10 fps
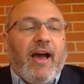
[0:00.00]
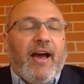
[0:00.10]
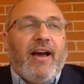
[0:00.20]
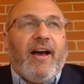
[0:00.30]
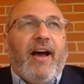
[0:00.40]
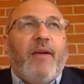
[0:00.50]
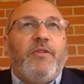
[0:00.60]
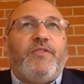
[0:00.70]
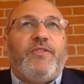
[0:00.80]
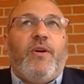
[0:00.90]
I was
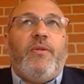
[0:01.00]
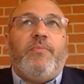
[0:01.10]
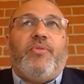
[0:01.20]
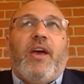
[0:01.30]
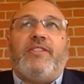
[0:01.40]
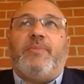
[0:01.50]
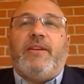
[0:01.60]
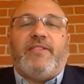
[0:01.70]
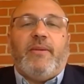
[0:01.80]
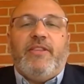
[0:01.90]
so impressed by
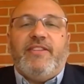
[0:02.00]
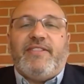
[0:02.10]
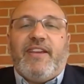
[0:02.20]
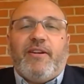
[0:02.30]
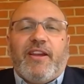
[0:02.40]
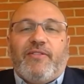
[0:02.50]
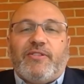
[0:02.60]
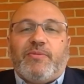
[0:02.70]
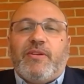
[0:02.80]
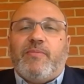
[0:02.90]
some of these caregivers
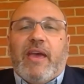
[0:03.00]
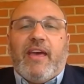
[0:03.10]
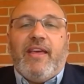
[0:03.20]
we met.